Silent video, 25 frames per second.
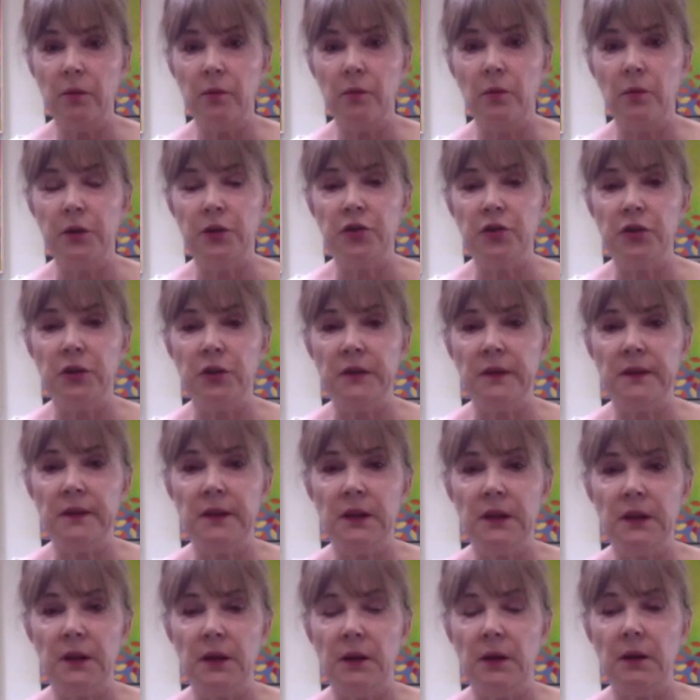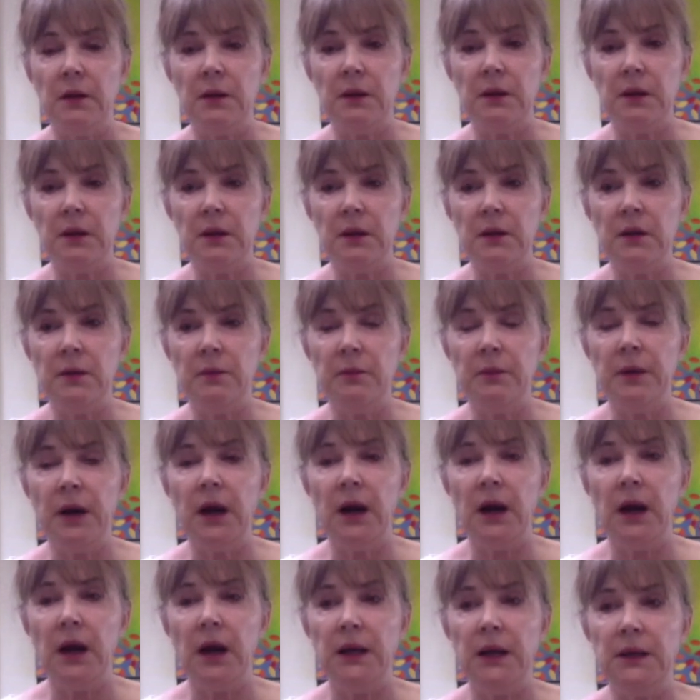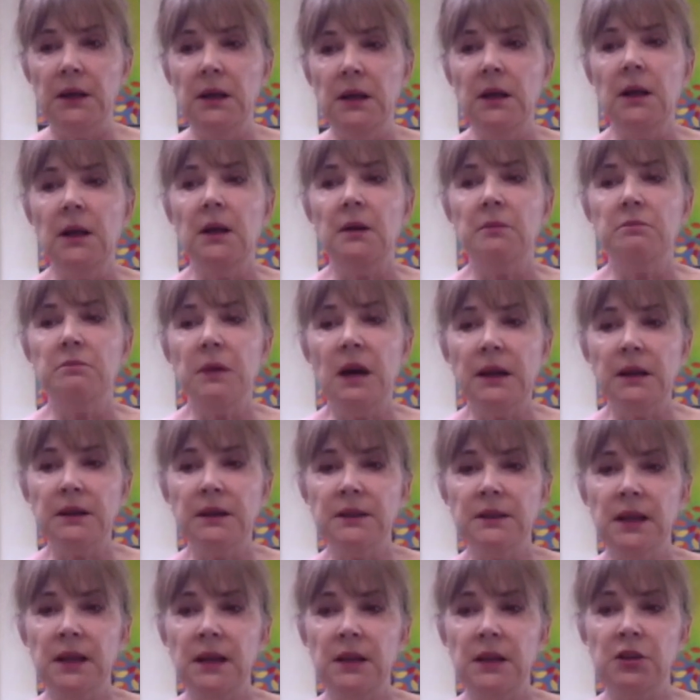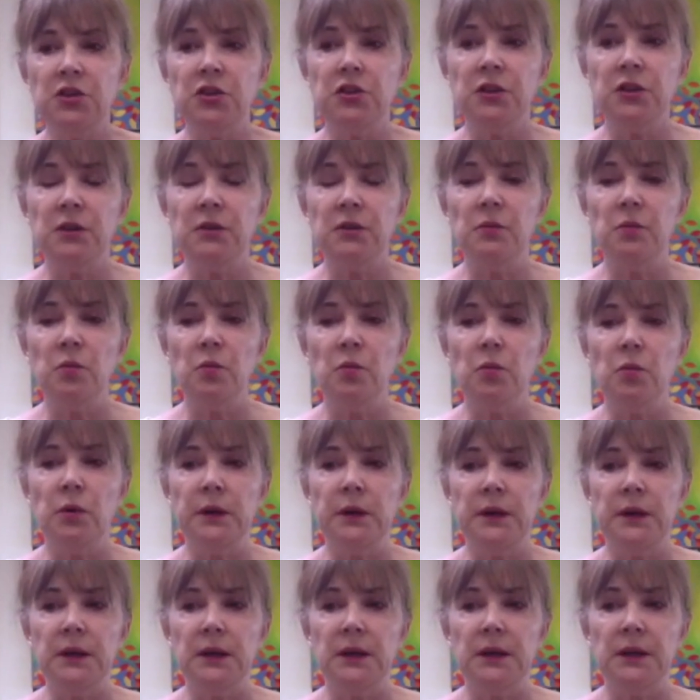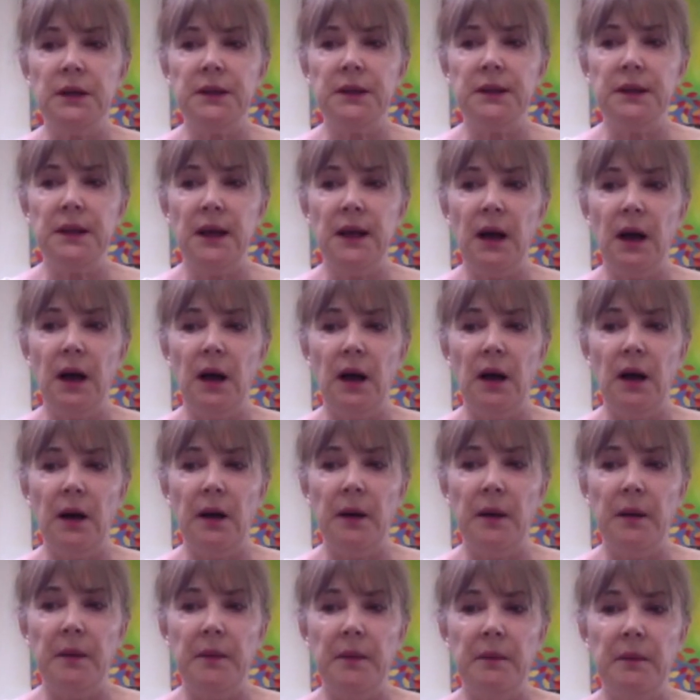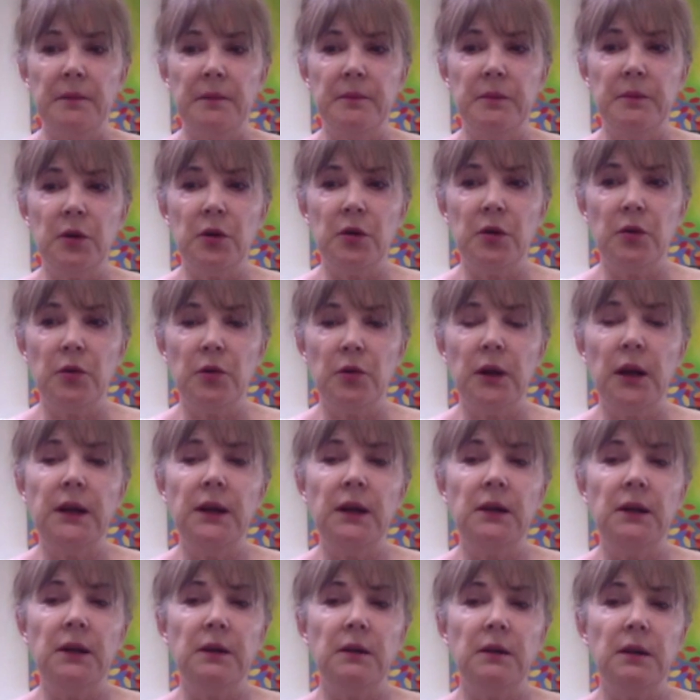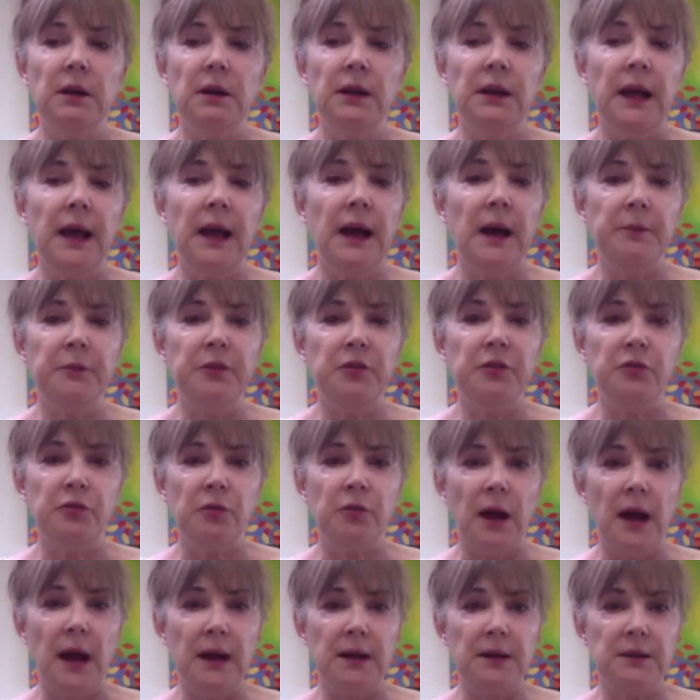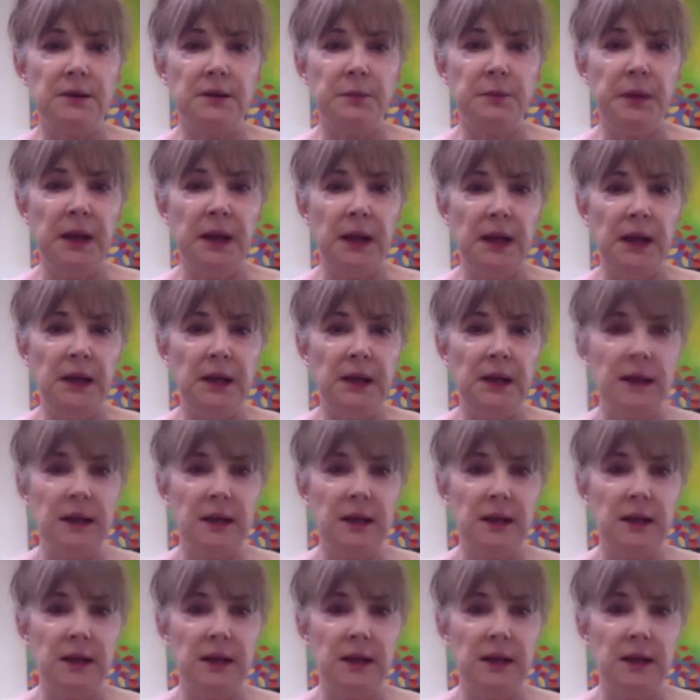which is going to combine meditation with creating an abstract painting